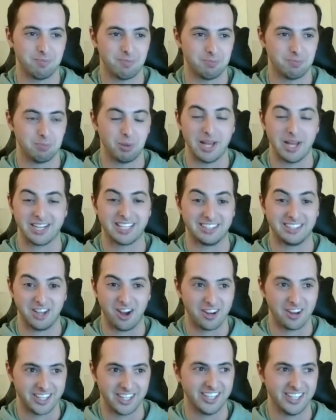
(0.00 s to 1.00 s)
played
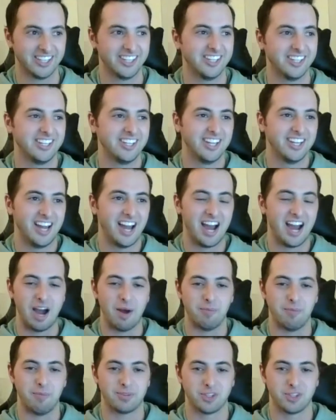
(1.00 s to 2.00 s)
Kentucky.
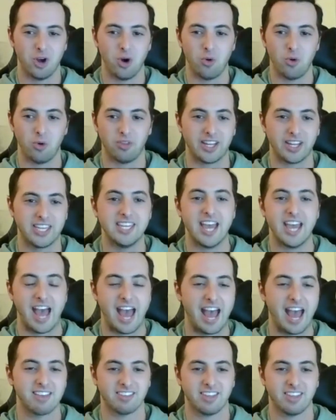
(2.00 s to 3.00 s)
So like he
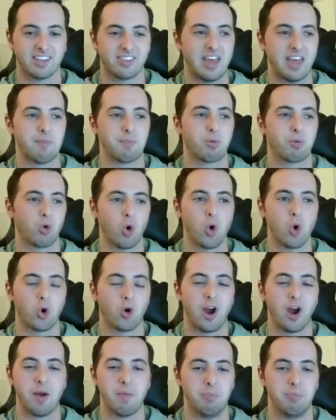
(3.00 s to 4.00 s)
has like that
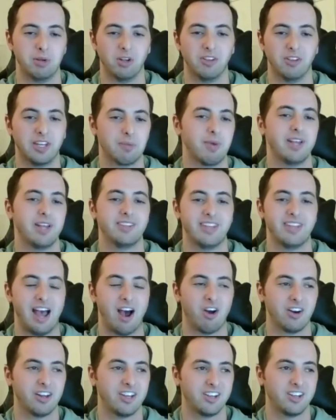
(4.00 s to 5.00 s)
program building
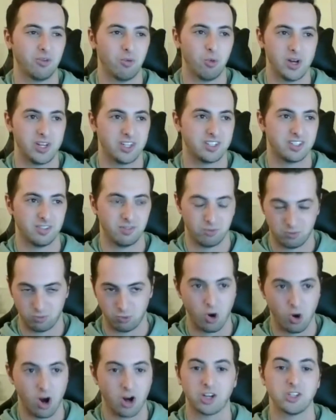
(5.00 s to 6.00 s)
mentality, which
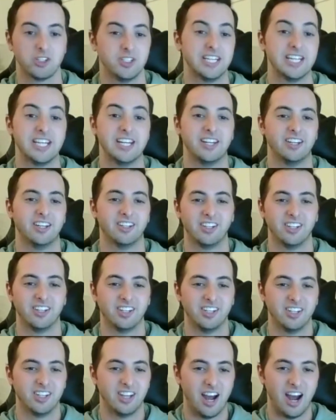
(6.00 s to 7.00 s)
Rutgers needed.
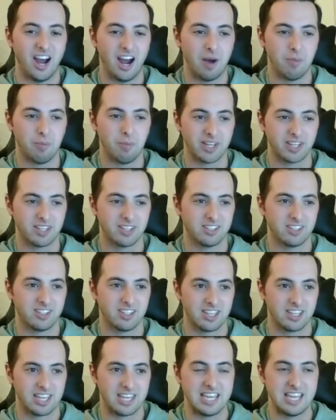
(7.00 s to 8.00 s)
Like
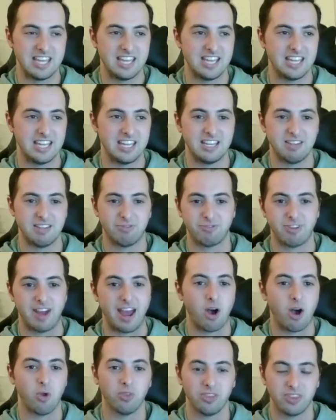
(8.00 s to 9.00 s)
he
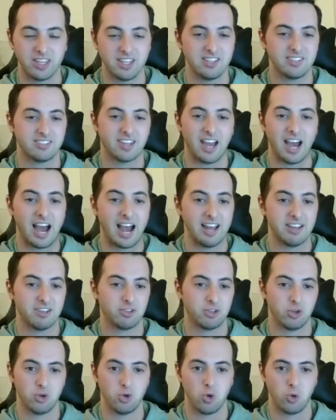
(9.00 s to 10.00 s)
found these
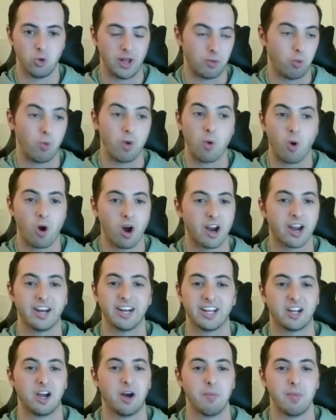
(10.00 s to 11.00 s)
guys who like we weren't
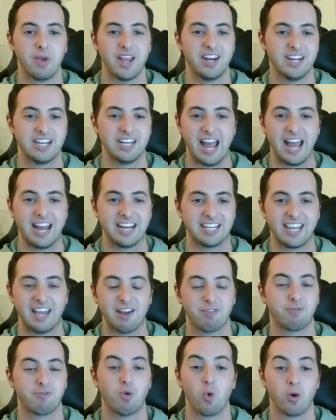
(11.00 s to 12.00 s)
going to come in and
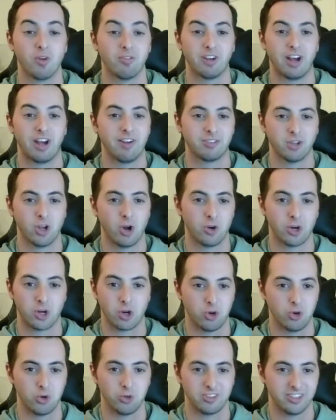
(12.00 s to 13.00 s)
get 4 and 5 star
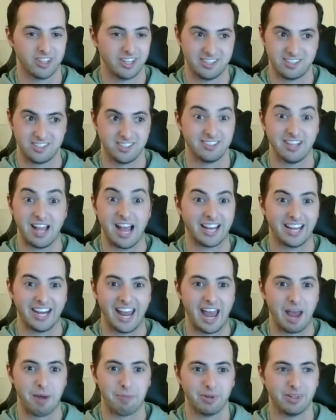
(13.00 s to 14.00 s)
recruits. Like it's just not going
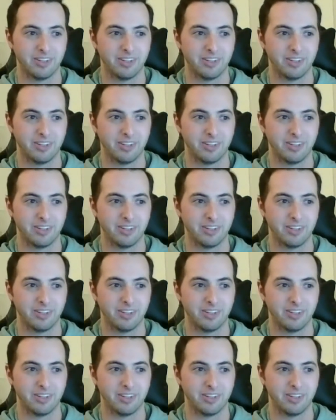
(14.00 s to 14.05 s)
to happen.